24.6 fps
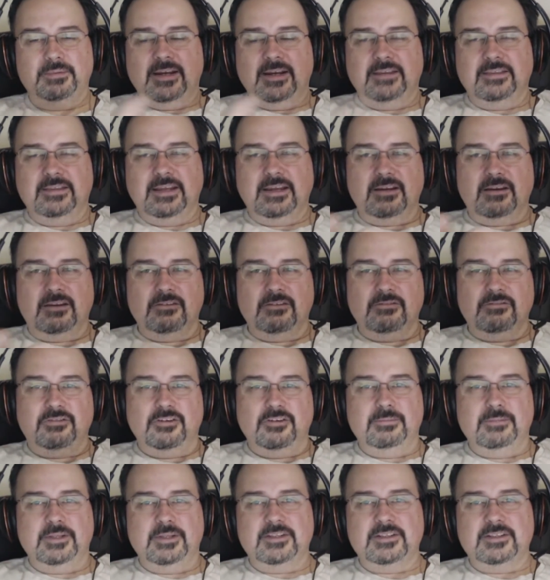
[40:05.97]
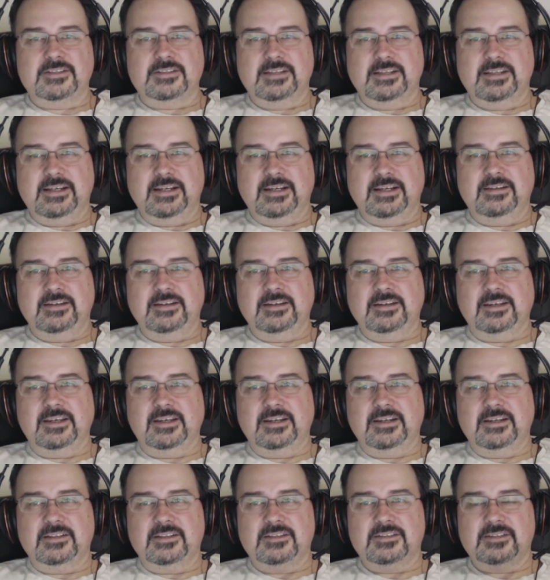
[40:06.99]
and they confirm that it's there, then it
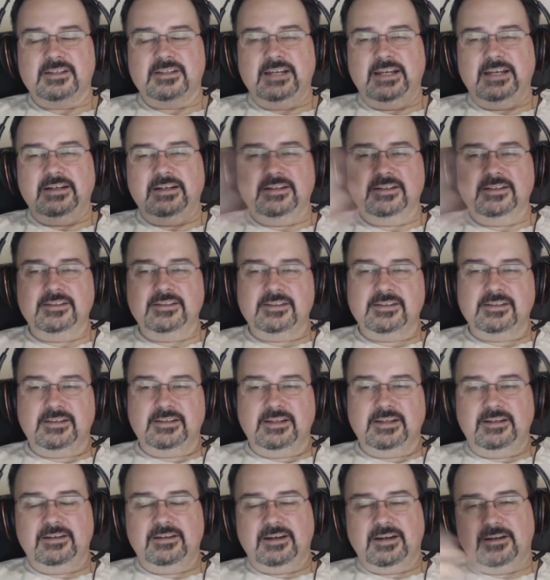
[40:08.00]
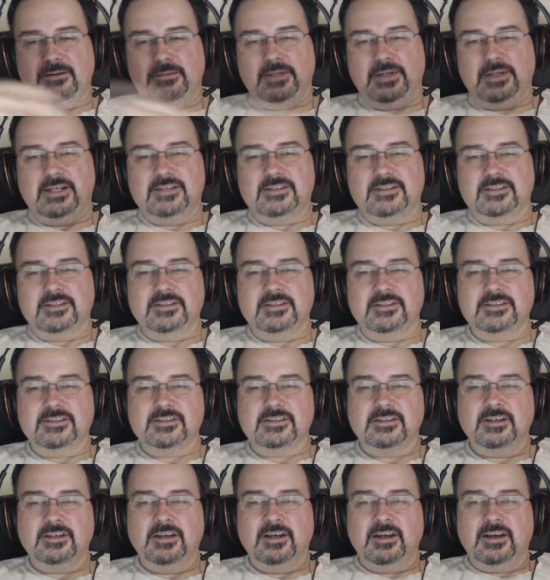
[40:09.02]
gets added into their database
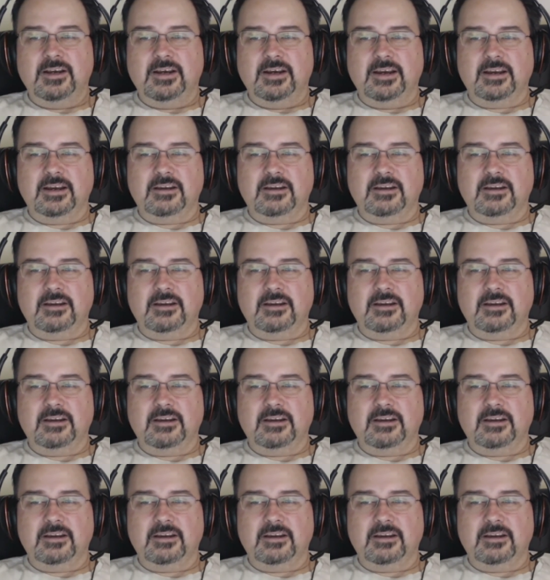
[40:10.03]
as a